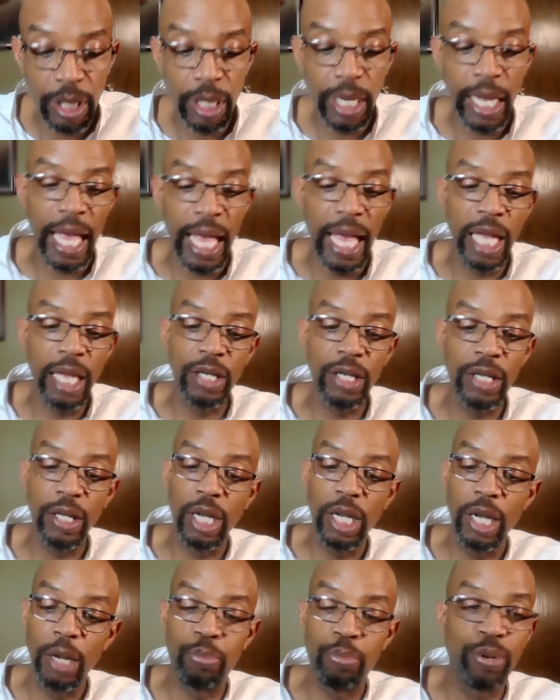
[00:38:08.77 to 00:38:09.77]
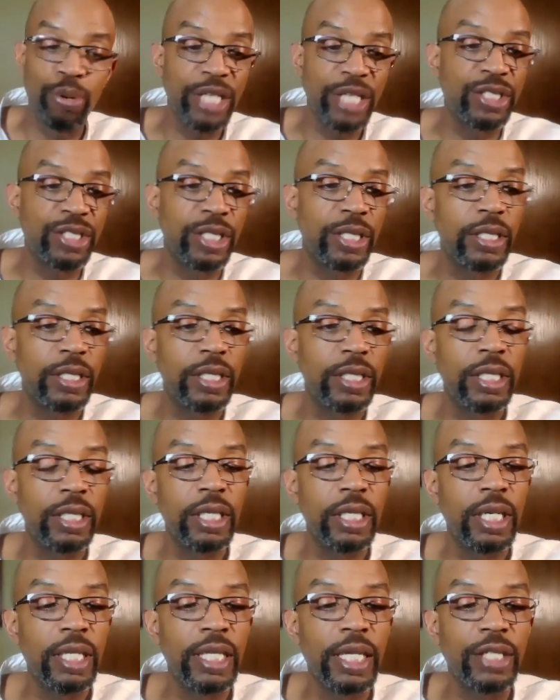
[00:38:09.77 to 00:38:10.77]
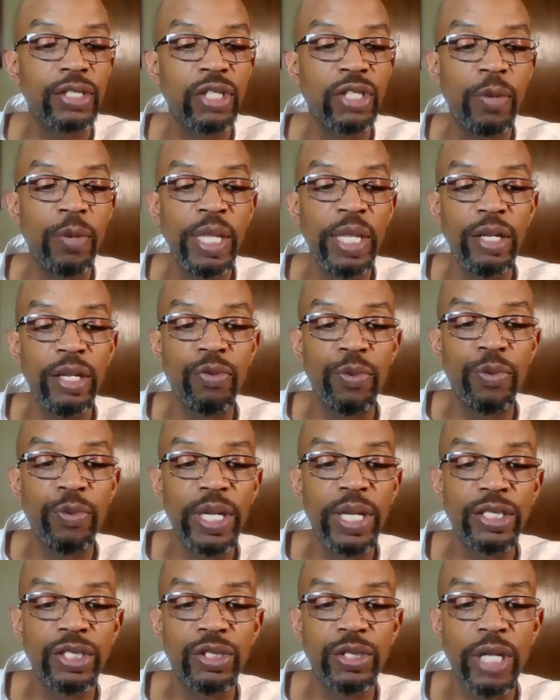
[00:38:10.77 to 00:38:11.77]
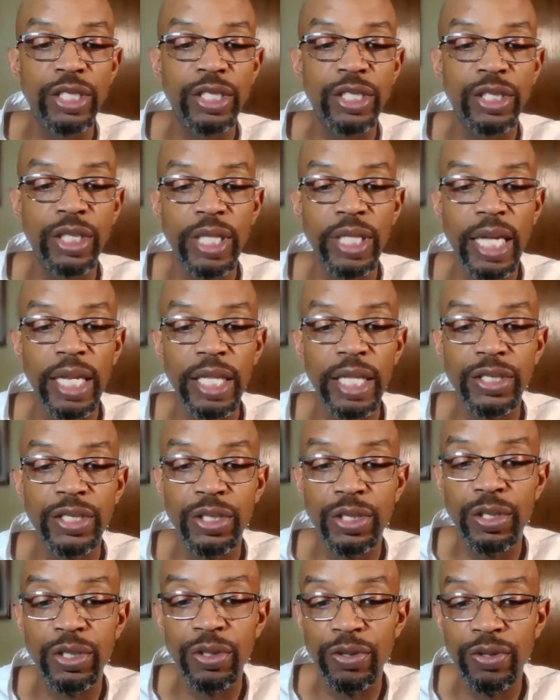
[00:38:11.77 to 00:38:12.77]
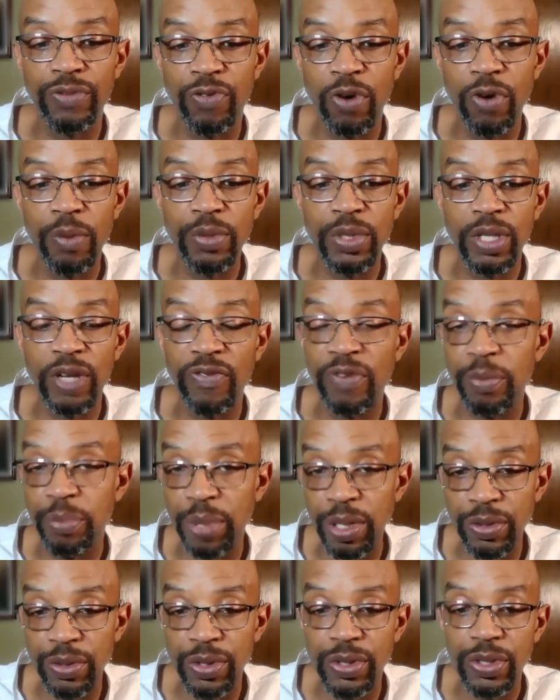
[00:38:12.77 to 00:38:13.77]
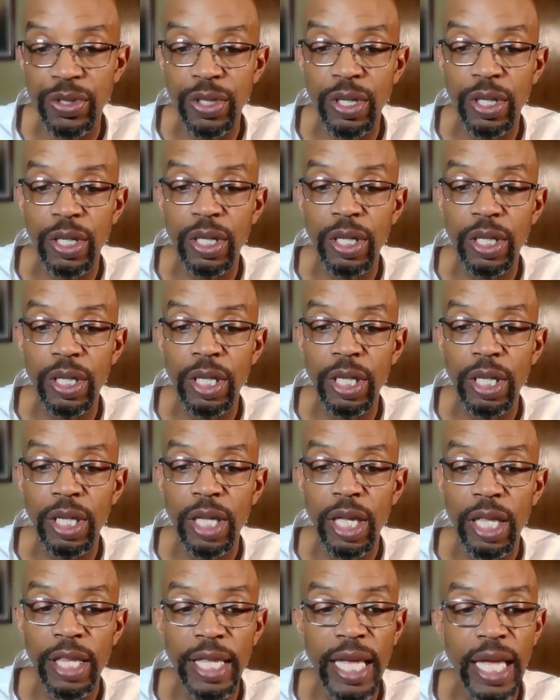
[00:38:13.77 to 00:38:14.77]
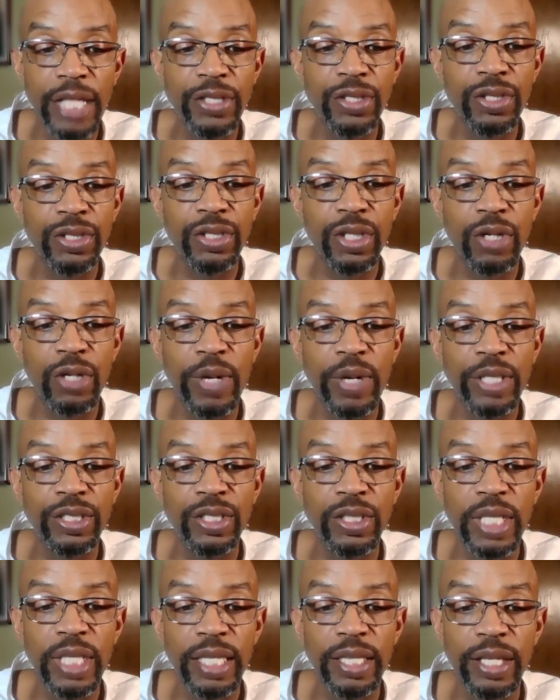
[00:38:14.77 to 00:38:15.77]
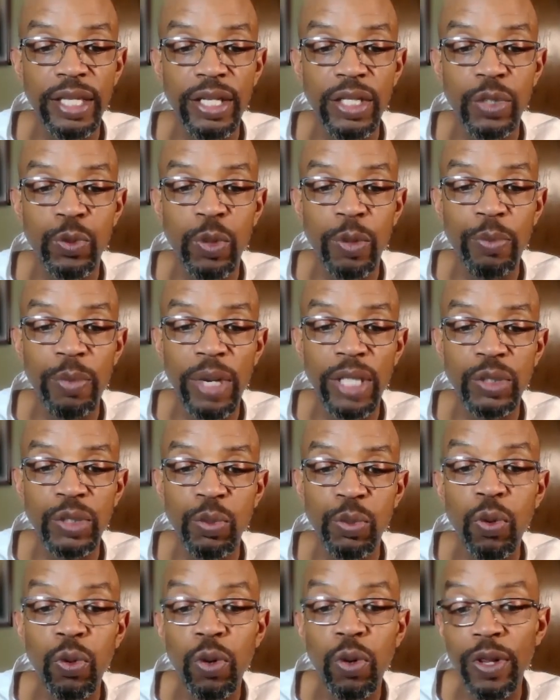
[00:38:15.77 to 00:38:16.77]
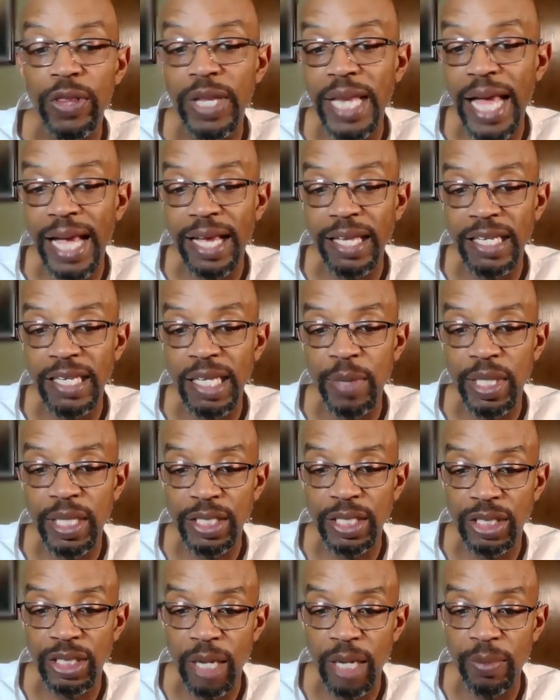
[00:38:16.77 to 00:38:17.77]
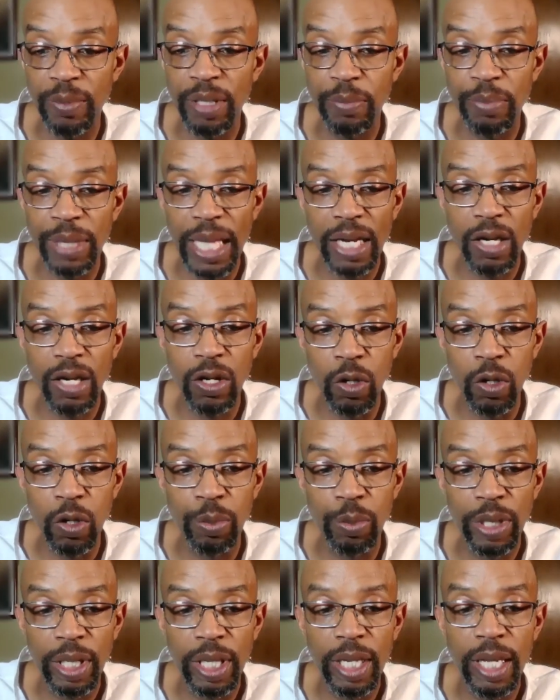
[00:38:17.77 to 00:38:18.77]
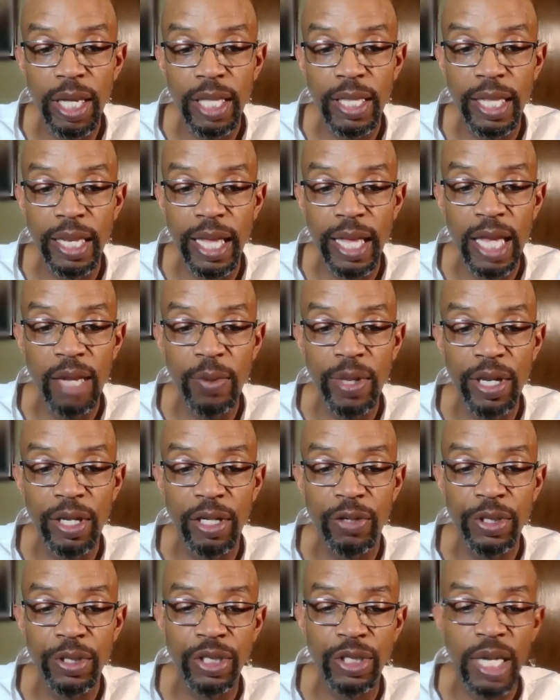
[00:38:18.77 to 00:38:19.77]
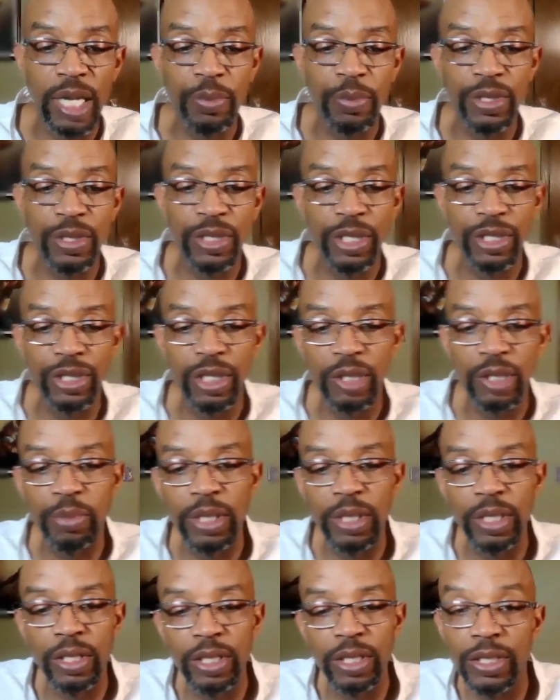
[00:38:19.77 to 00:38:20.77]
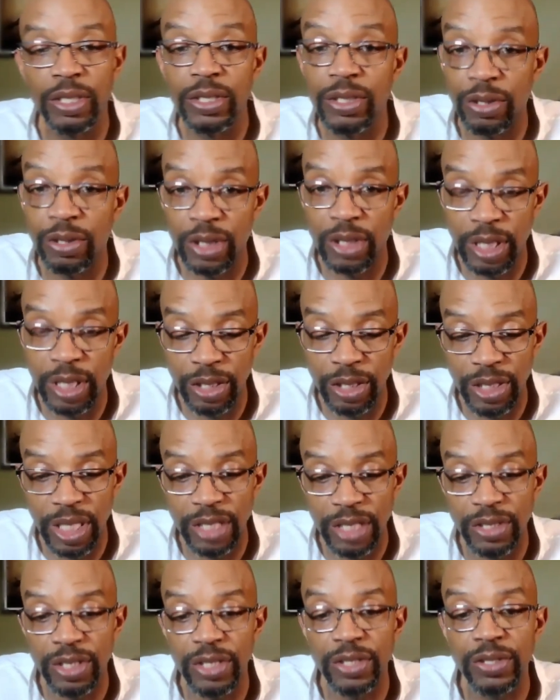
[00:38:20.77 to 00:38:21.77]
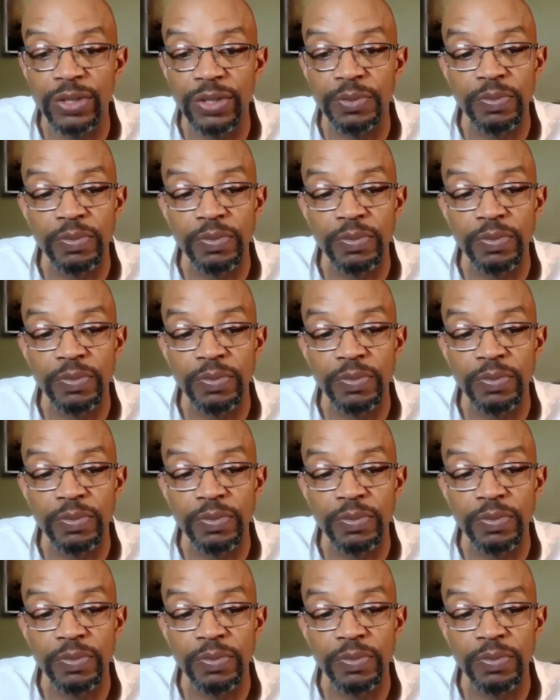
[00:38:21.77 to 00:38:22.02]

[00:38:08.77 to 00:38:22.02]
and oppression that terminated Reconstruction and instituted forms of abuse? The answers to questions like these were much more than academic. They shaped the Black hope that animated Christian opposition to political and social injustice.